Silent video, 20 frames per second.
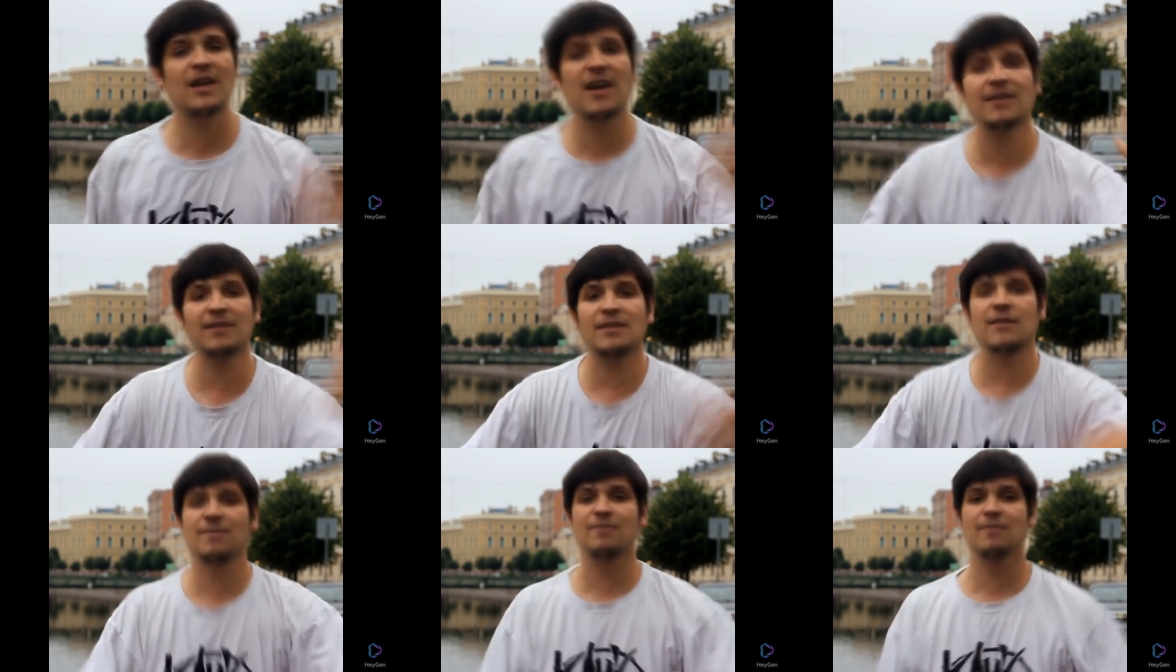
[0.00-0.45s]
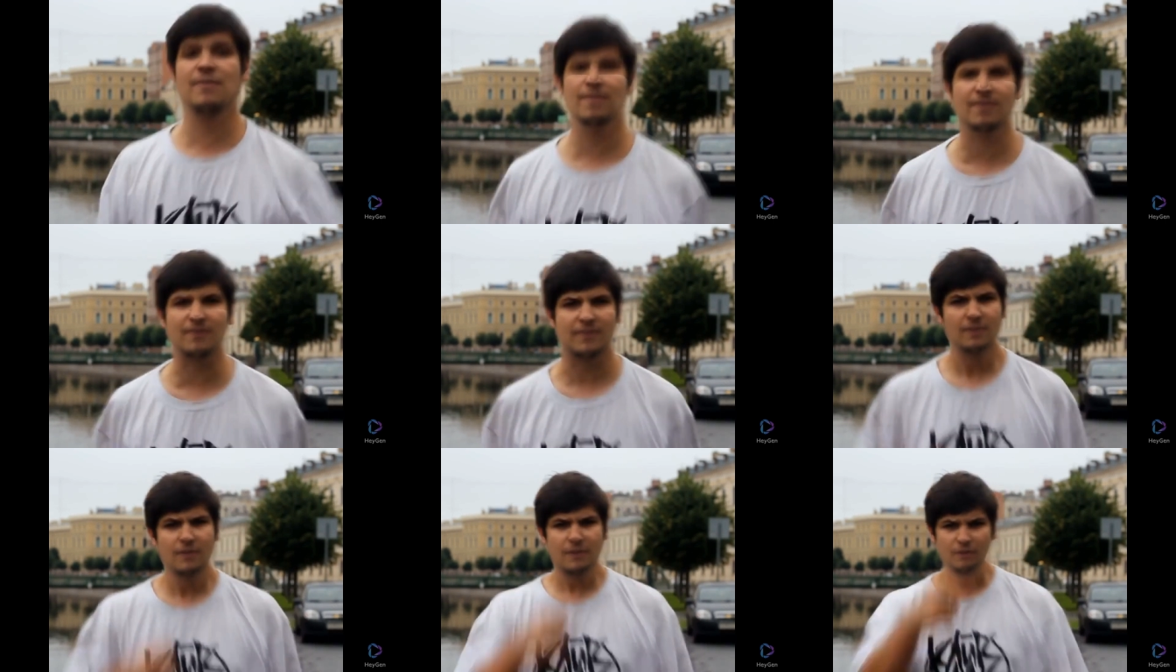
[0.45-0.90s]
yet.
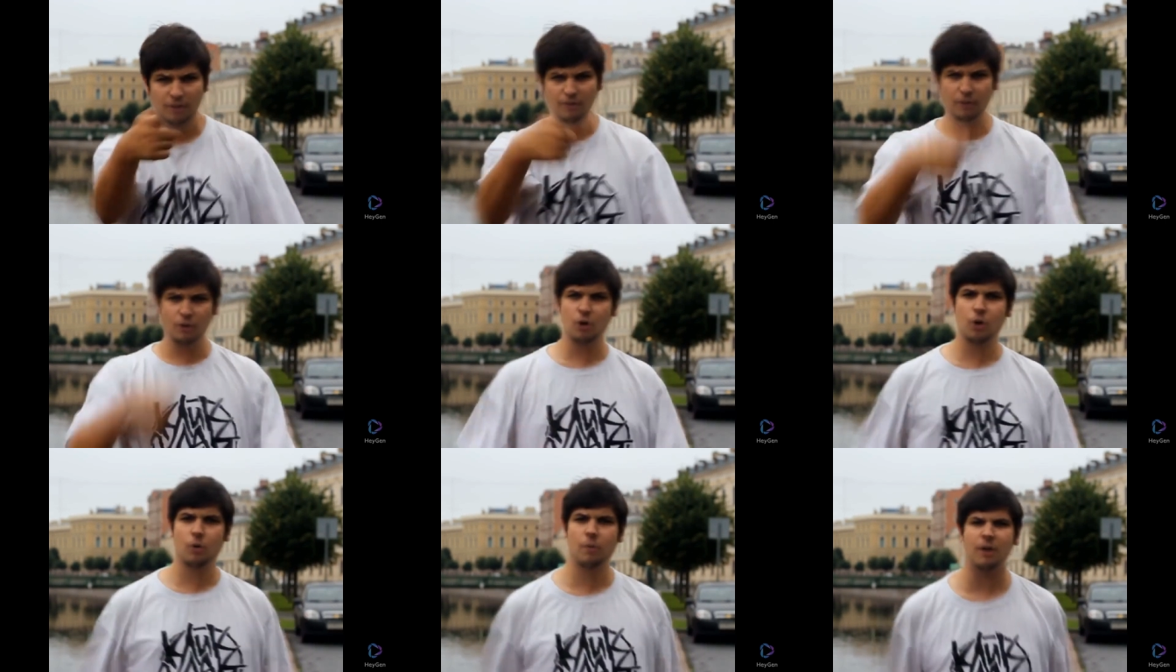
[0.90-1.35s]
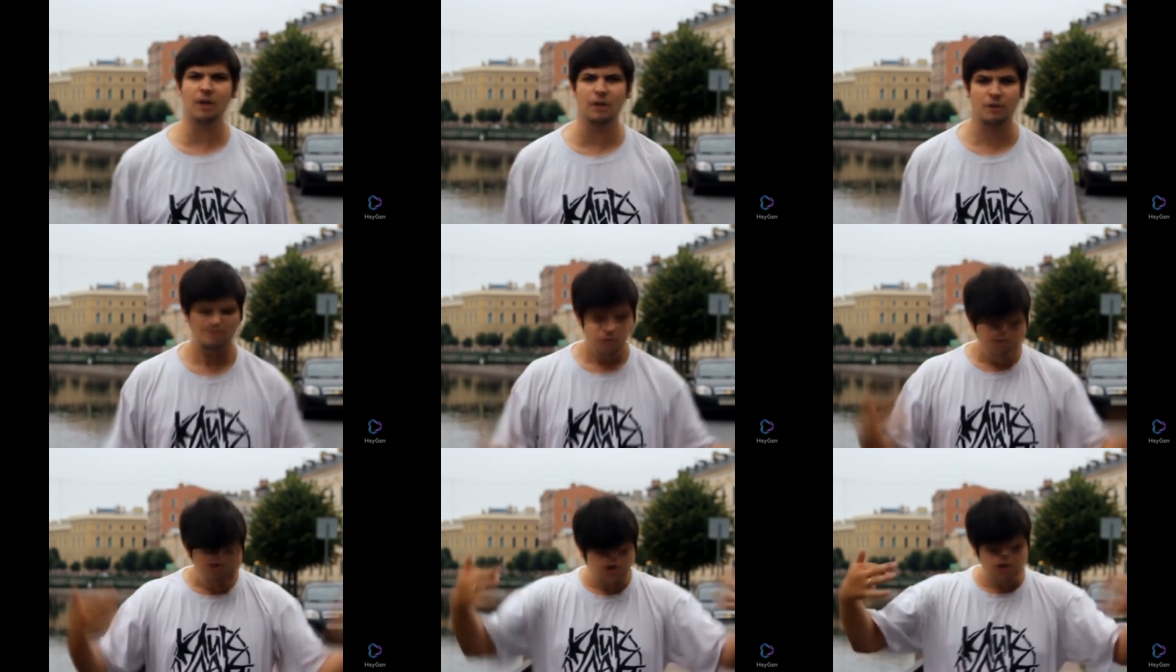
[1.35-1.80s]
You'll
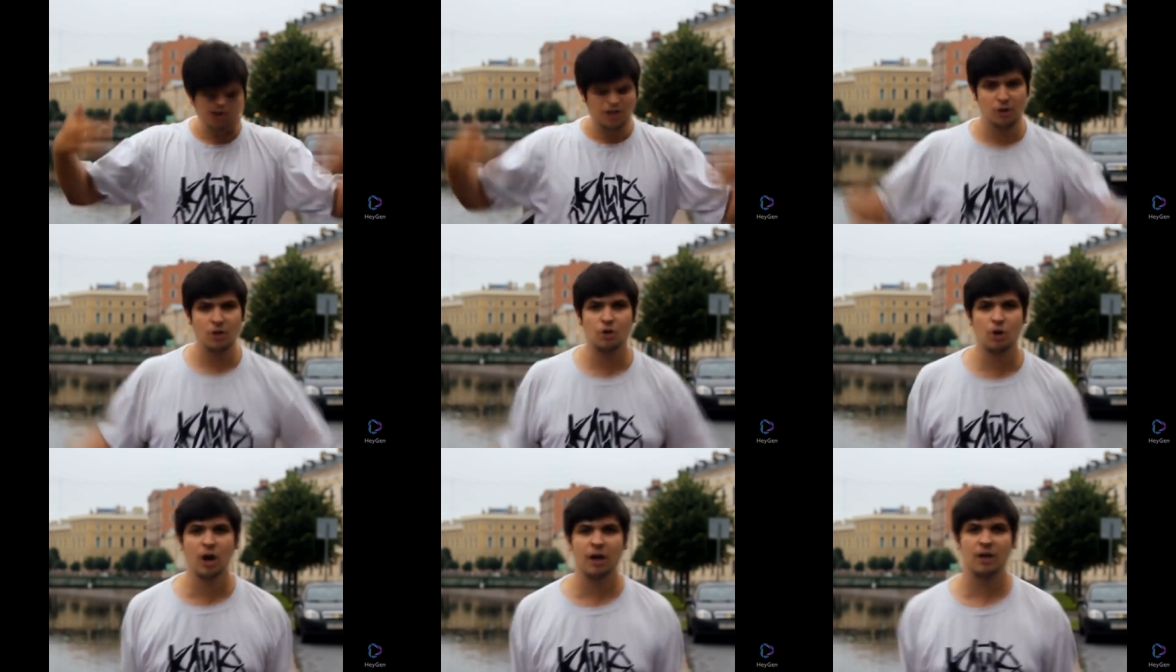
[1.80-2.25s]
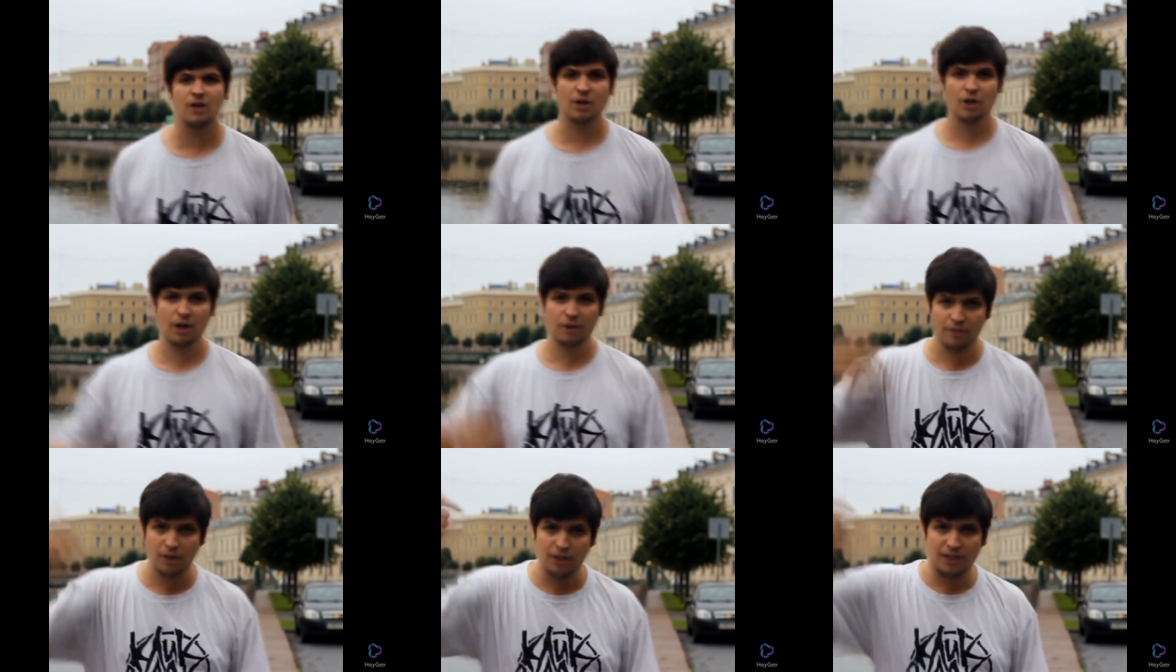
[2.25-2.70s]
be the first, try
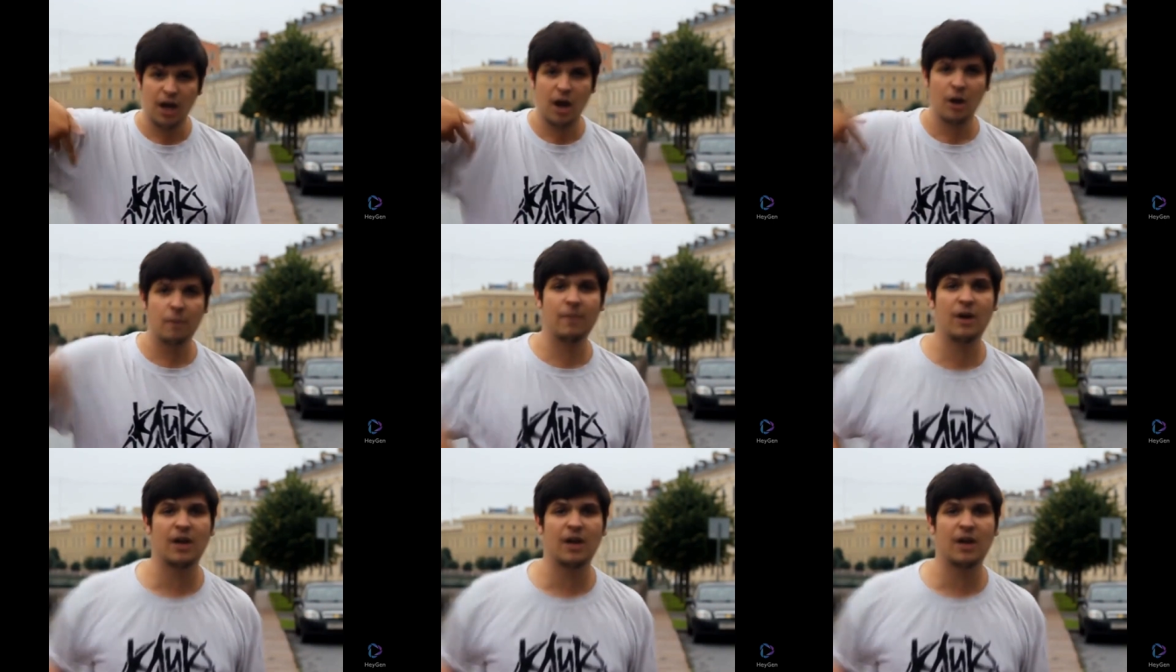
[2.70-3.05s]
servers, I'll